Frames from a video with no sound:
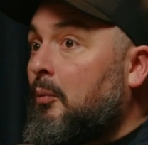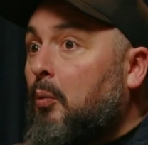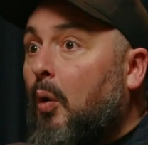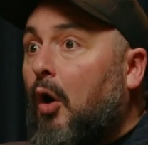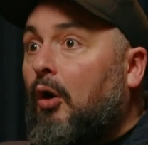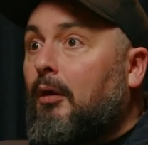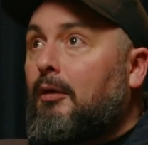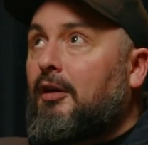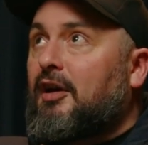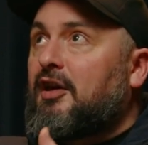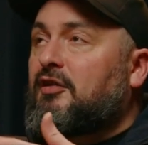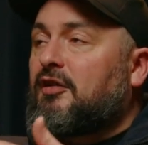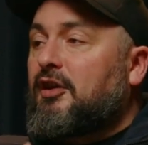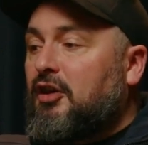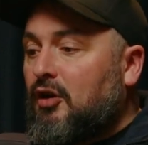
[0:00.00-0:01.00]
What
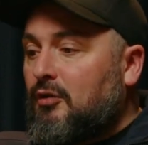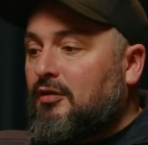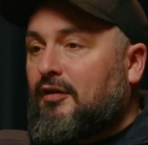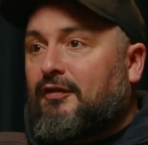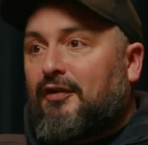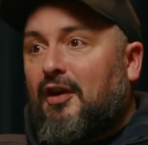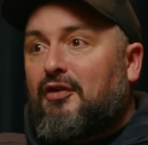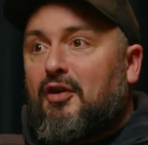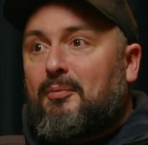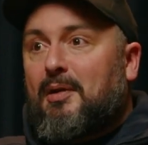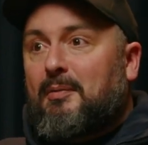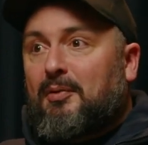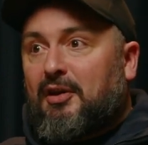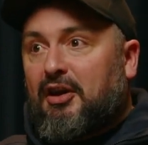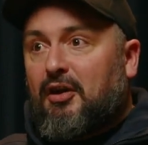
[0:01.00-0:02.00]
is the user flow that
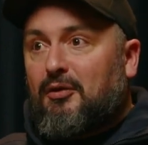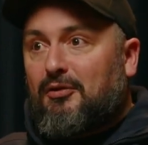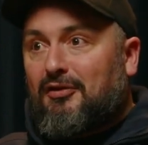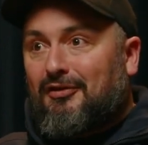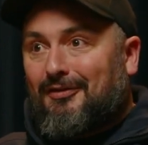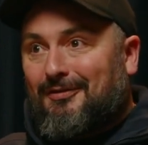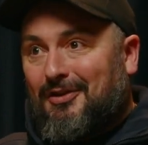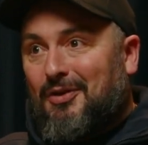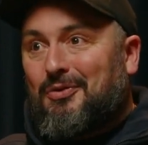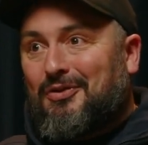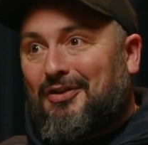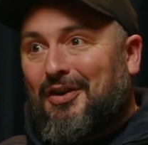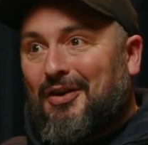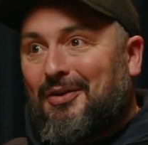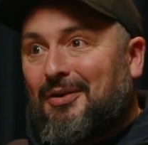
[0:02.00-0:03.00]
people are
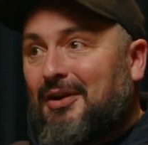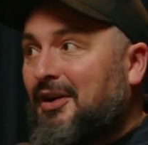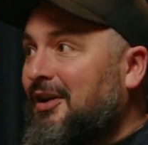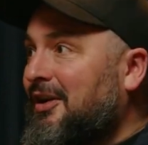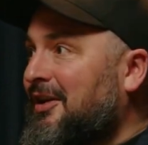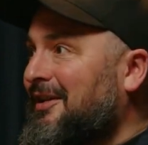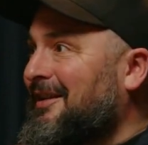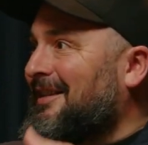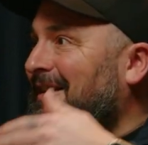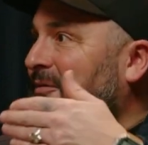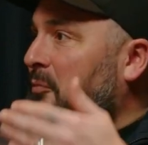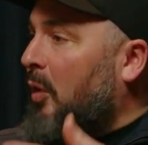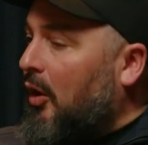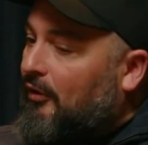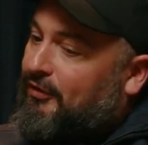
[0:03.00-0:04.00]
used to?
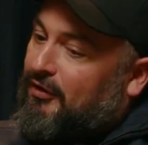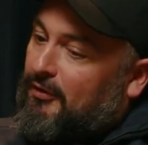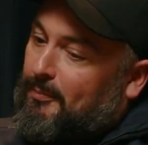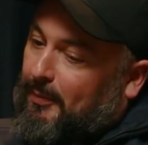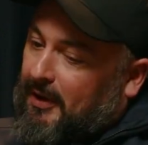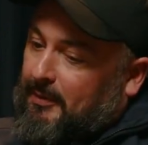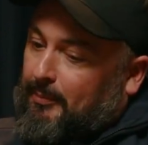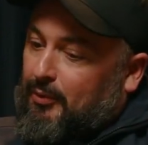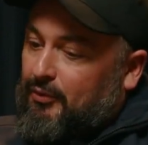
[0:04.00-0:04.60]
What do people